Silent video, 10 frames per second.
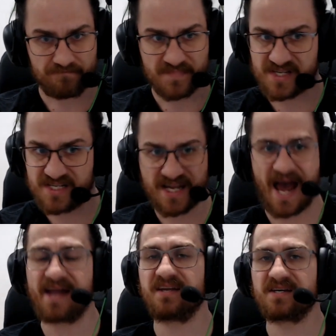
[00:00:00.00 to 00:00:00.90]

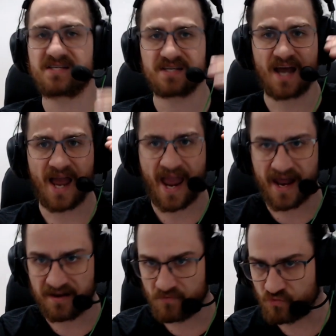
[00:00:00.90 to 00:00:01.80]
sadness
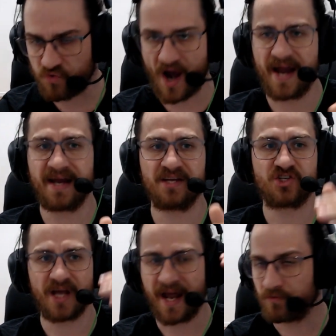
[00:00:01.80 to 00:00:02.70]
and
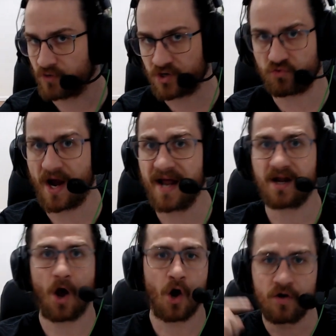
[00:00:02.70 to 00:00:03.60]
rage and
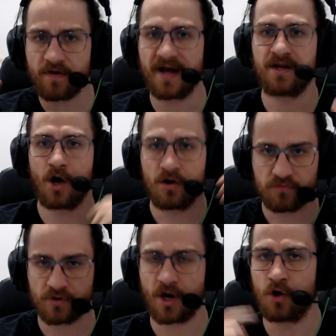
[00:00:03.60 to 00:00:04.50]
regret over and
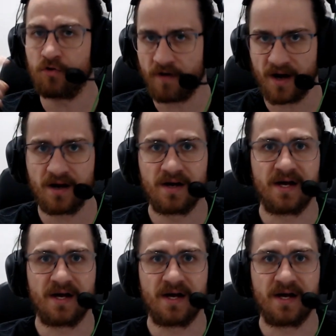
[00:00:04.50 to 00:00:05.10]
over and over,